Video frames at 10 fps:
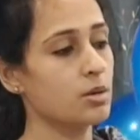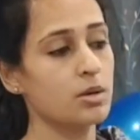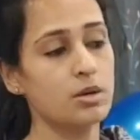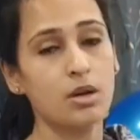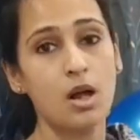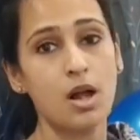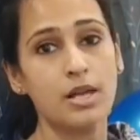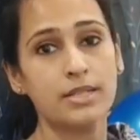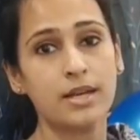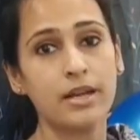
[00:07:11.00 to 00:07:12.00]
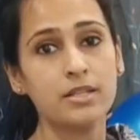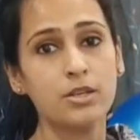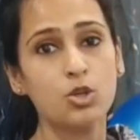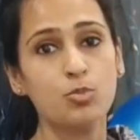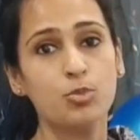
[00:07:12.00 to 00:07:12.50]
The
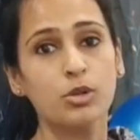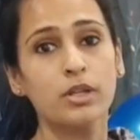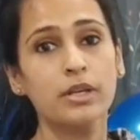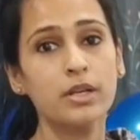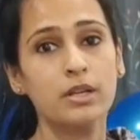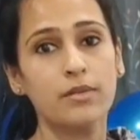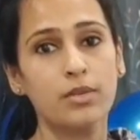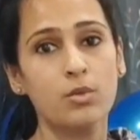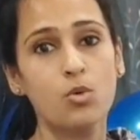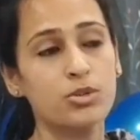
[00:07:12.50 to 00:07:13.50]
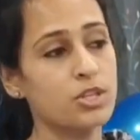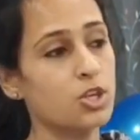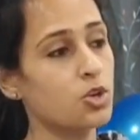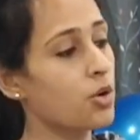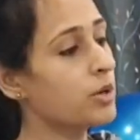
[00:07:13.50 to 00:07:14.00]
tighter you pull it, the more
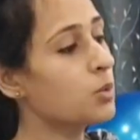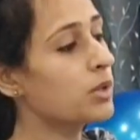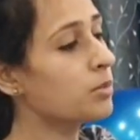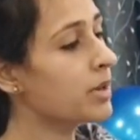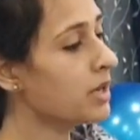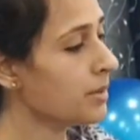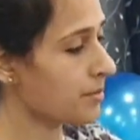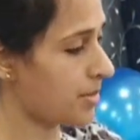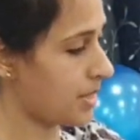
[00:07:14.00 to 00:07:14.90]
secure it will be.